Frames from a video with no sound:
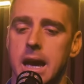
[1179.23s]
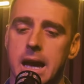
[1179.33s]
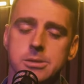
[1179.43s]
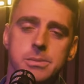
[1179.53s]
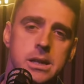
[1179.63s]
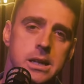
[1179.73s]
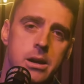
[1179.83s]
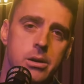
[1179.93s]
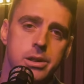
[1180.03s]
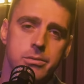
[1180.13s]
as me and
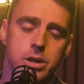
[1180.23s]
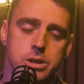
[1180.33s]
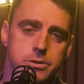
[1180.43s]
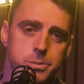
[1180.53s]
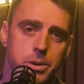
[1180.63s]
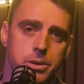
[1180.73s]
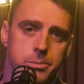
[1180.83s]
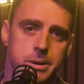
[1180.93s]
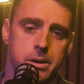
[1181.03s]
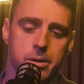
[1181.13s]
Gareth and Rich have spoken
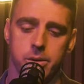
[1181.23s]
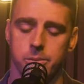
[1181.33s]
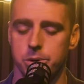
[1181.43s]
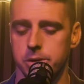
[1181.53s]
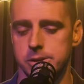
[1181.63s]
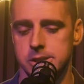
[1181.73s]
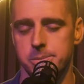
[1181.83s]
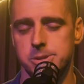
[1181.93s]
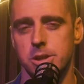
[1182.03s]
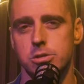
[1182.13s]
about on previous
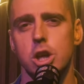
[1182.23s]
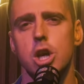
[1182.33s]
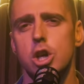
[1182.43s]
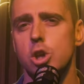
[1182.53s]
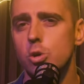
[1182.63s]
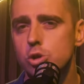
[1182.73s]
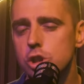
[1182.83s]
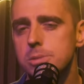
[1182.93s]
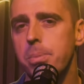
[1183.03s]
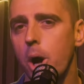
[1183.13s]
episodes, you're
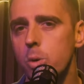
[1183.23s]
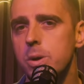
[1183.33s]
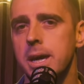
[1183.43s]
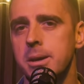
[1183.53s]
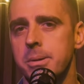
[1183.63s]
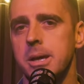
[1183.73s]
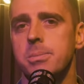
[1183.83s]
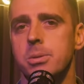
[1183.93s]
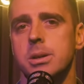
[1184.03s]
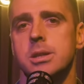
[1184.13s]
just poking
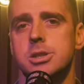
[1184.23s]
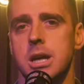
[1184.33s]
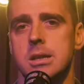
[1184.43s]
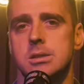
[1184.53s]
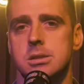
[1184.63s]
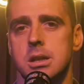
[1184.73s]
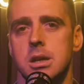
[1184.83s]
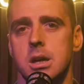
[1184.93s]
people in the chest.